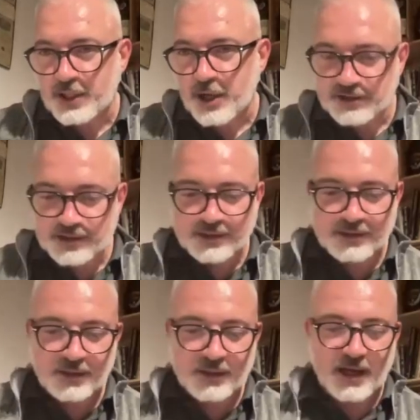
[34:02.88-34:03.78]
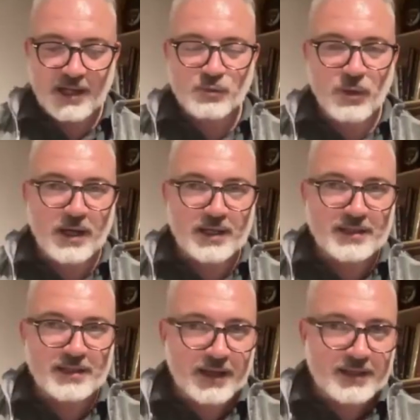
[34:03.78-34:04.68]
nuts, as well
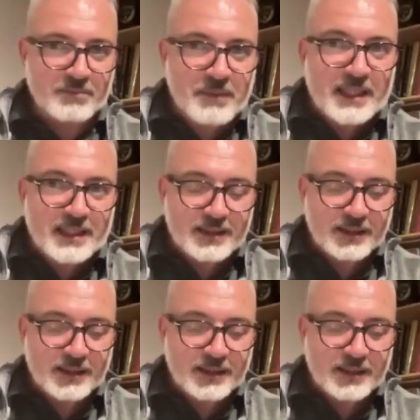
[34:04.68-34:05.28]
as meat.